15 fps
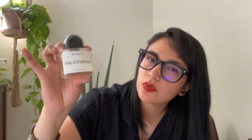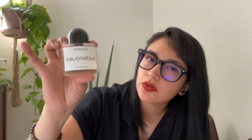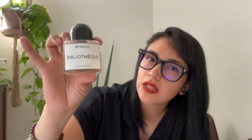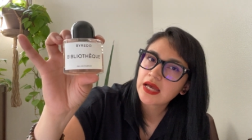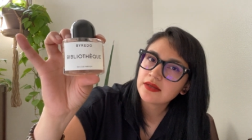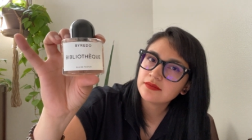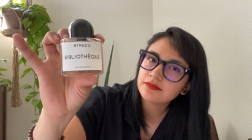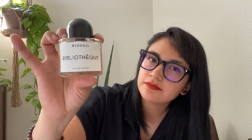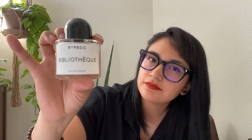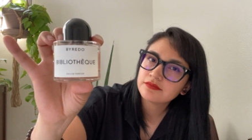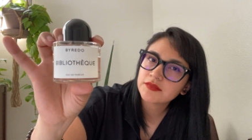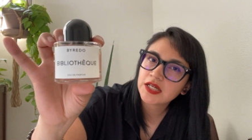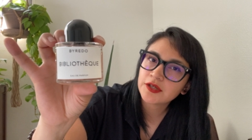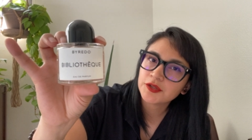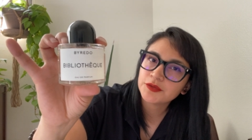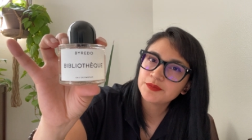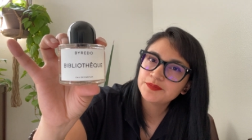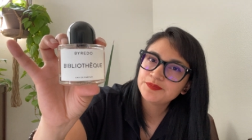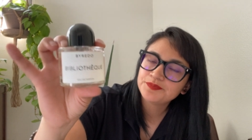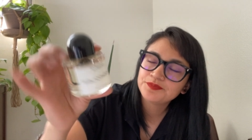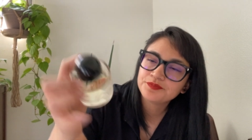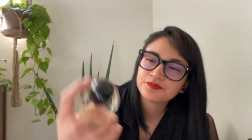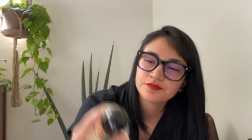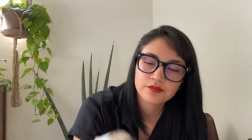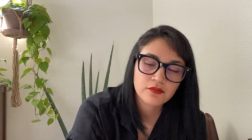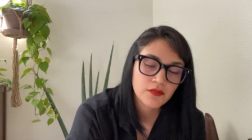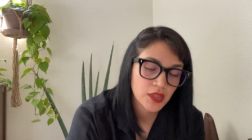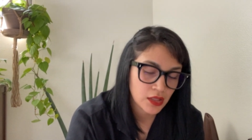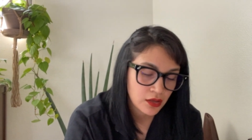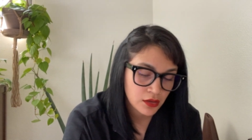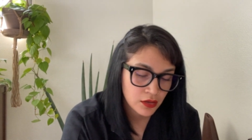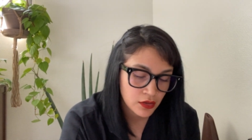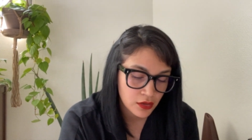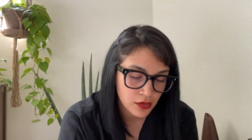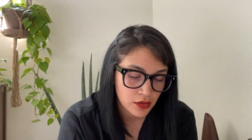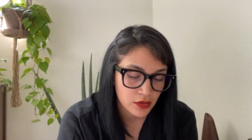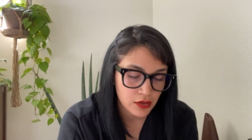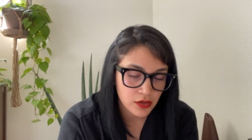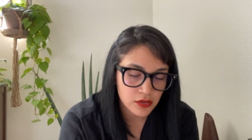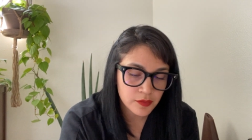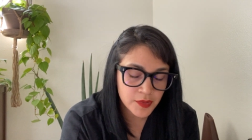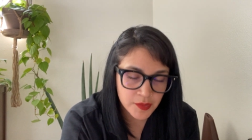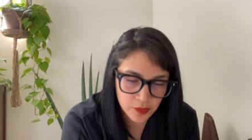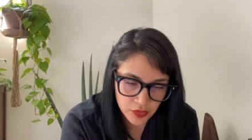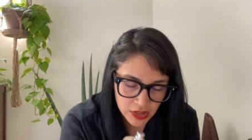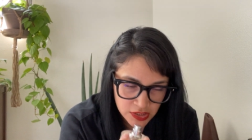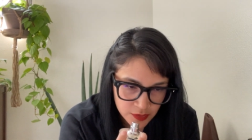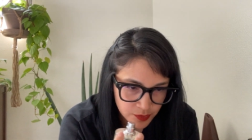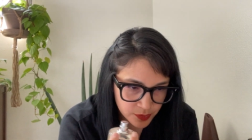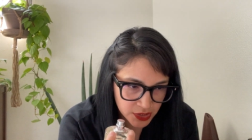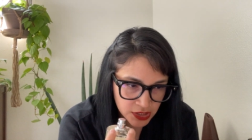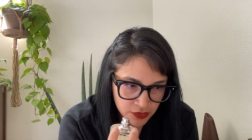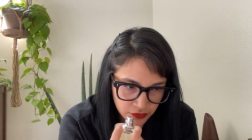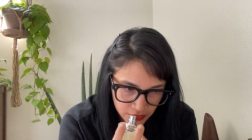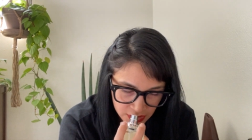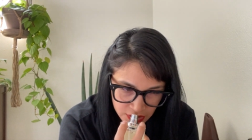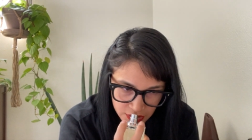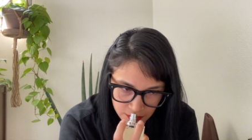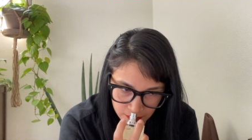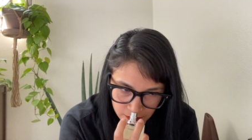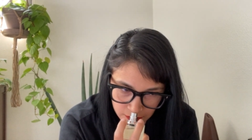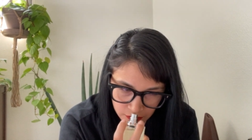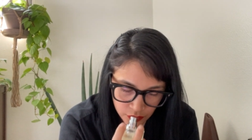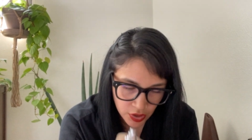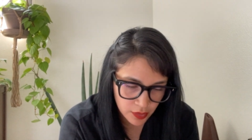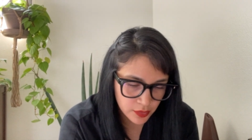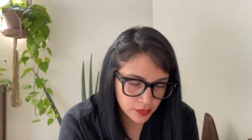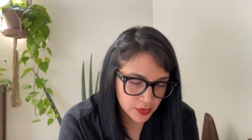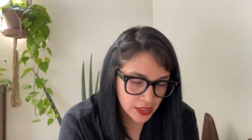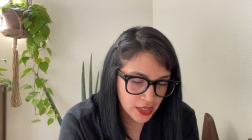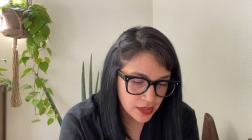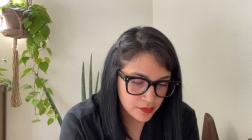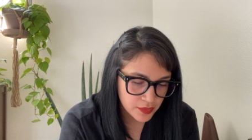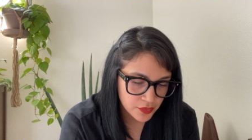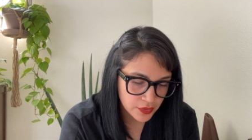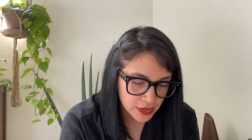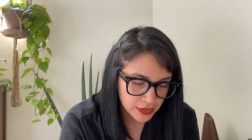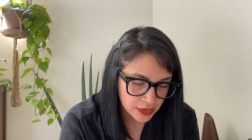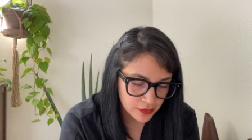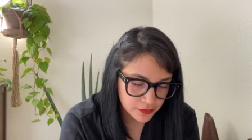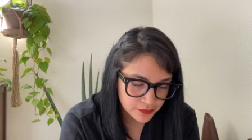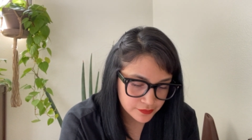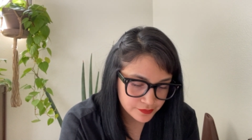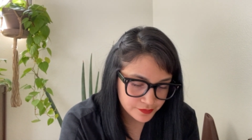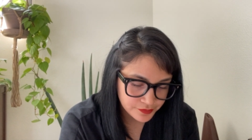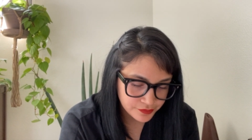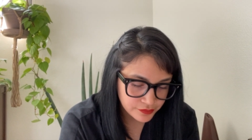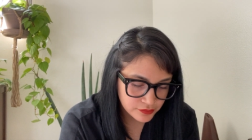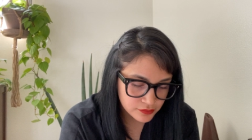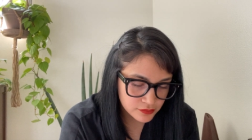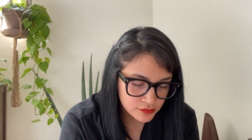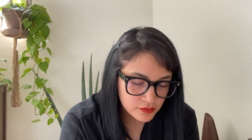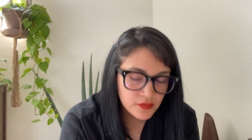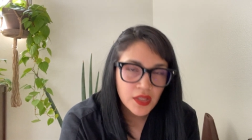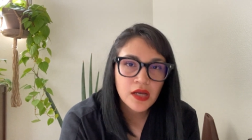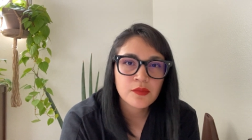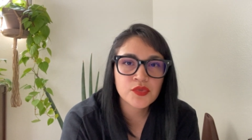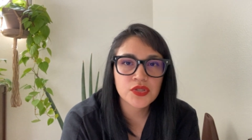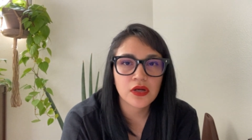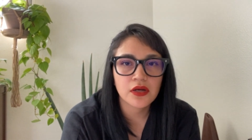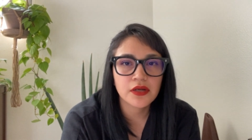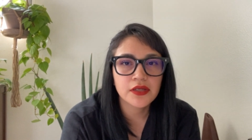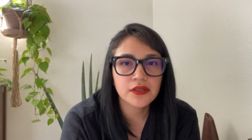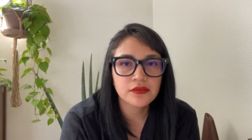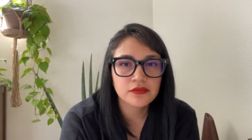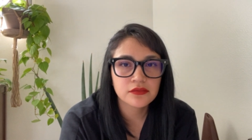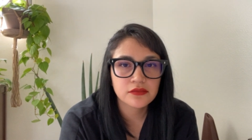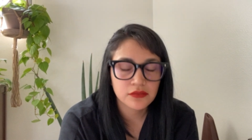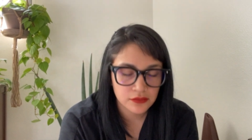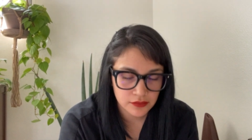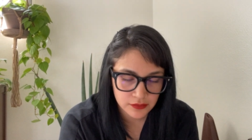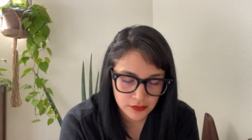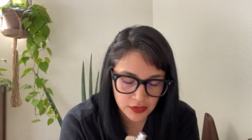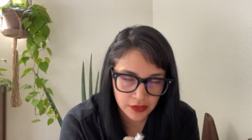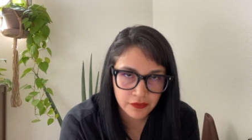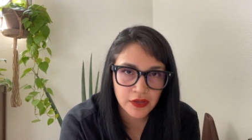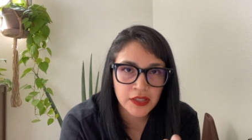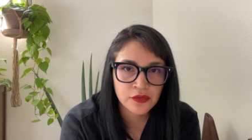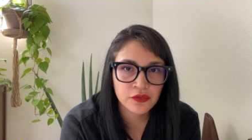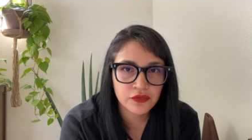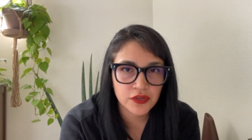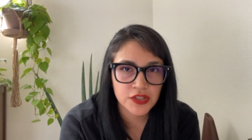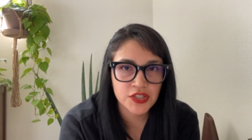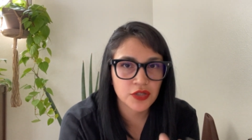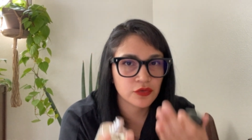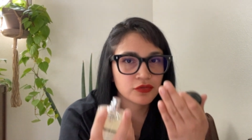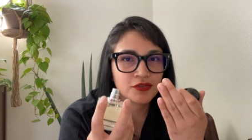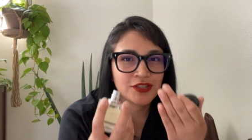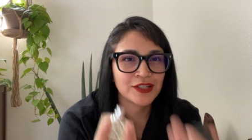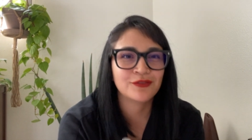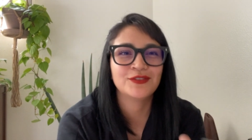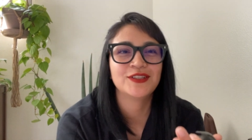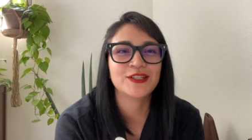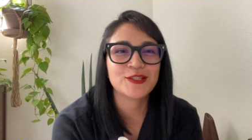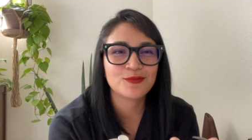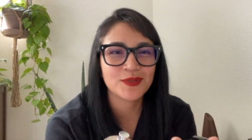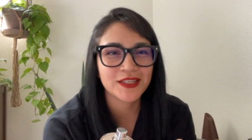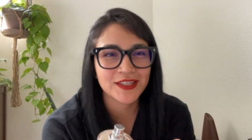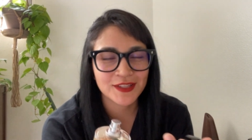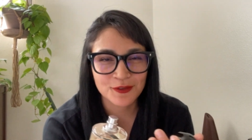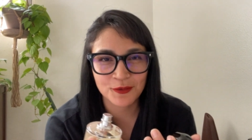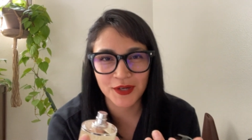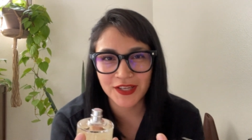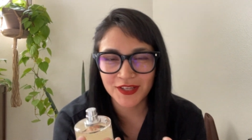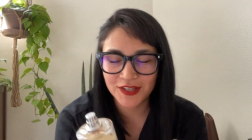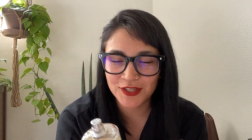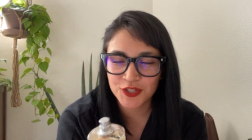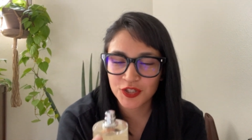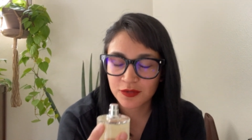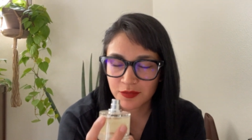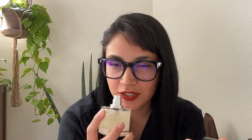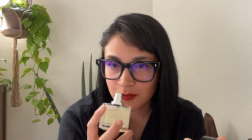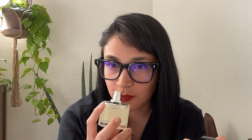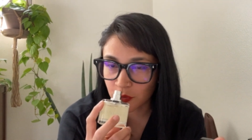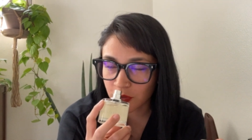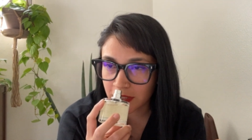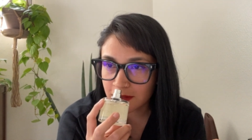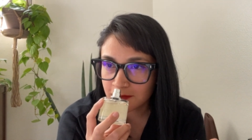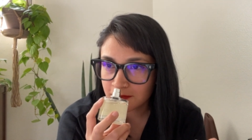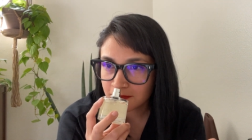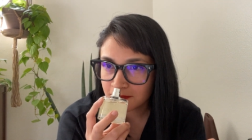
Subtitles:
that. I don't know. All the people that speak French probably hate me right now. I'm sorry. If I knew French, I would definitely speak it in the way it should be spoken.